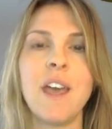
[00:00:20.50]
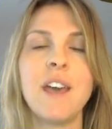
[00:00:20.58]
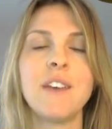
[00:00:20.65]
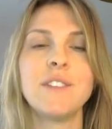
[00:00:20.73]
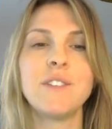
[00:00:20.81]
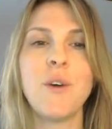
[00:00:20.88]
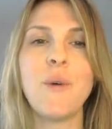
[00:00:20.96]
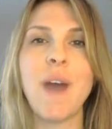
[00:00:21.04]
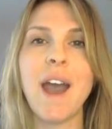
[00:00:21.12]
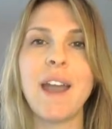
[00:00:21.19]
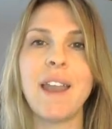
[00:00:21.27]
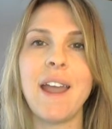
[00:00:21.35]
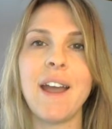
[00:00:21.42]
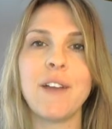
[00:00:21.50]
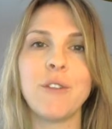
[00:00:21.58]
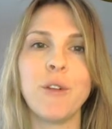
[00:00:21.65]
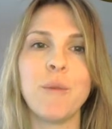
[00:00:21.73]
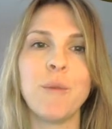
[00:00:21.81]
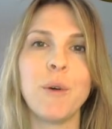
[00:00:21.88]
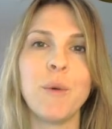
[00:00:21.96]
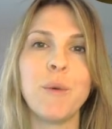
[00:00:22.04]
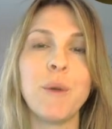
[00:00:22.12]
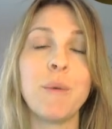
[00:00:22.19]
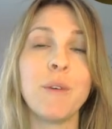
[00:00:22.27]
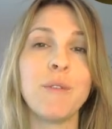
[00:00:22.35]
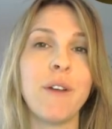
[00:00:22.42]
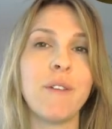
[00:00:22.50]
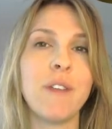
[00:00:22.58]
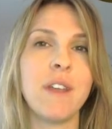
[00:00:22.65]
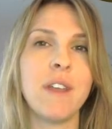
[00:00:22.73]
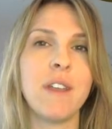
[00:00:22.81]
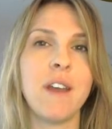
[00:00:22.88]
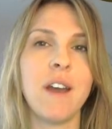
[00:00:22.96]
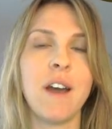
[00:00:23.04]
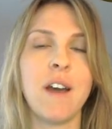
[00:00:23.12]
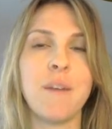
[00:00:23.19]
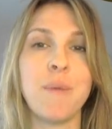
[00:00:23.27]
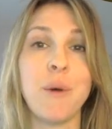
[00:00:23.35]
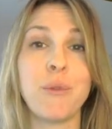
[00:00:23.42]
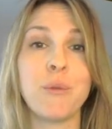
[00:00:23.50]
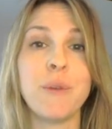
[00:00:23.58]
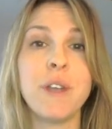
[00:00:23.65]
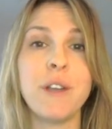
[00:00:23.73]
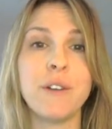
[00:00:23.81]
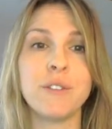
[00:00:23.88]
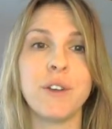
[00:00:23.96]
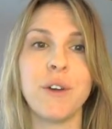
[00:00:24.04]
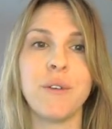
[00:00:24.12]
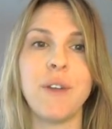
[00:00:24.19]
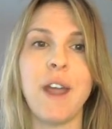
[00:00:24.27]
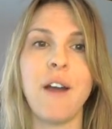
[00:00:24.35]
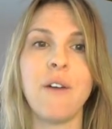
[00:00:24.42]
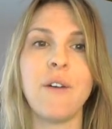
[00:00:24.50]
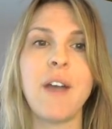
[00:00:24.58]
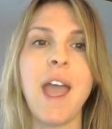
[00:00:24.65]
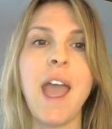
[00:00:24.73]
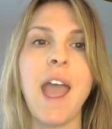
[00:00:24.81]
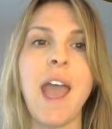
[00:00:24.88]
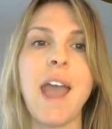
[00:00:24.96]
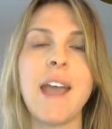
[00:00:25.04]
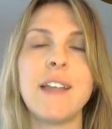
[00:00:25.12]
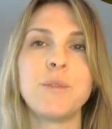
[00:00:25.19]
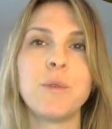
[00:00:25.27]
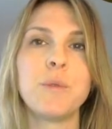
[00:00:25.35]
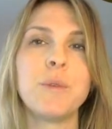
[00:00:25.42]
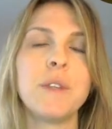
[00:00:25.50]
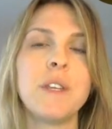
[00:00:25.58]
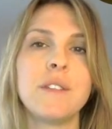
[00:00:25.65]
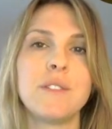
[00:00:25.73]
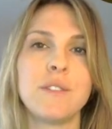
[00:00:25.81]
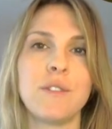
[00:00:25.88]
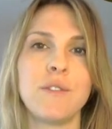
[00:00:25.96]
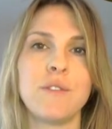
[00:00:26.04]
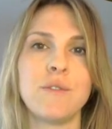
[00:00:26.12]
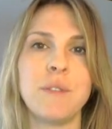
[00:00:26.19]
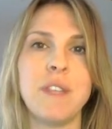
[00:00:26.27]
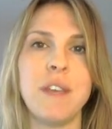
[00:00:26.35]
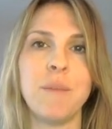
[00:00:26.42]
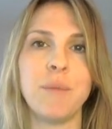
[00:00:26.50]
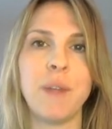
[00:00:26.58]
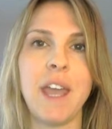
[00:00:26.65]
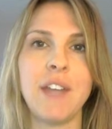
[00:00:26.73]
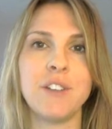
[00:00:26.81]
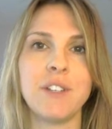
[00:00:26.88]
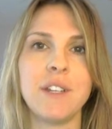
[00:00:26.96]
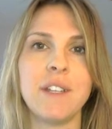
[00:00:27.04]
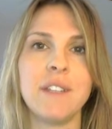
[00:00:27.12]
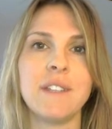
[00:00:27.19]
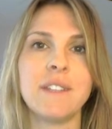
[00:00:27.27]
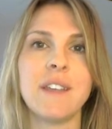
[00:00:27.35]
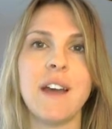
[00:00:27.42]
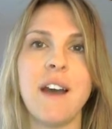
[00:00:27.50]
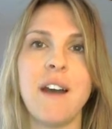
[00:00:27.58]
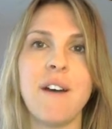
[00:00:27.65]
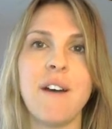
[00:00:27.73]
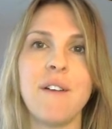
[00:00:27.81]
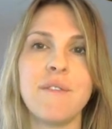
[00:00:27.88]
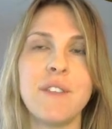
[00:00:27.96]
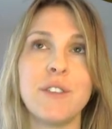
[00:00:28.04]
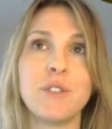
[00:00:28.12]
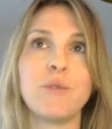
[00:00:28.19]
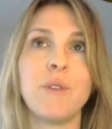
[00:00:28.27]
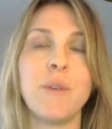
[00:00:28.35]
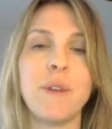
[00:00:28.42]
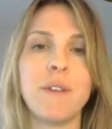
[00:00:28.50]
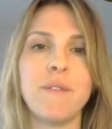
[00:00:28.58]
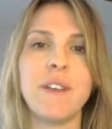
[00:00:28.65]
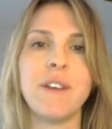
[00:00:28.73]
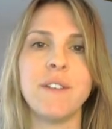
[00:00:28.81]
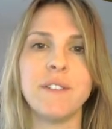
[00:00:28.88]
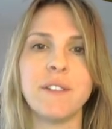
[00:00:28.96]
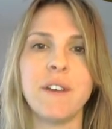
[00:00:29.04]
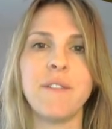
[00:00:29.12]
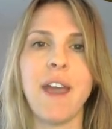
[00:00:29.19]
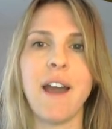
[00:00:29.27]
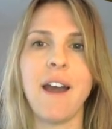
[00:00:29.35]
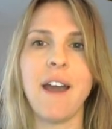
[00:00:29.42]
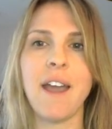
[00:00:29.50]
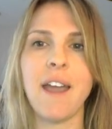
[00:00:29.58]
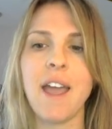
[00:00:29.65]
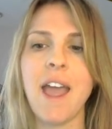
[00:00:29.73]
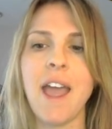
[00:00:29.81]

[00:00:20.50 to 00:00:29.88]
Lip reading: So at AI Global, we were founded about 3 years ago now, and we're really concerned with the implications of this growing field of AI.